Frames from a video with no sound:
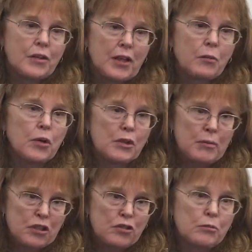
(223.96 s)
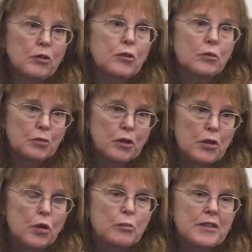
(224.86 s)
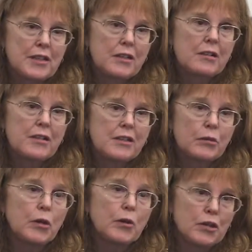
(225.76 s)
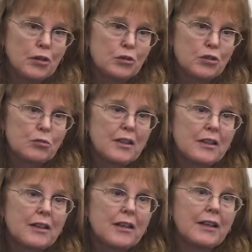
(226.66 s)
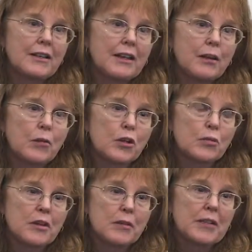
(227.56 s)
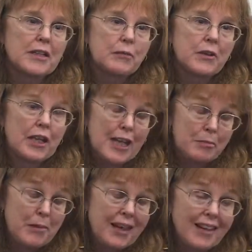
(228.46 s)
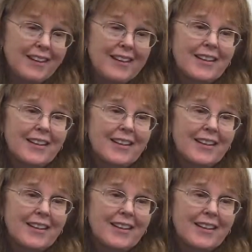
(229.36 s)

I worked at Mass General and worked with the homeless there until we went to Costa Rica, and then I worked with them until when I came back.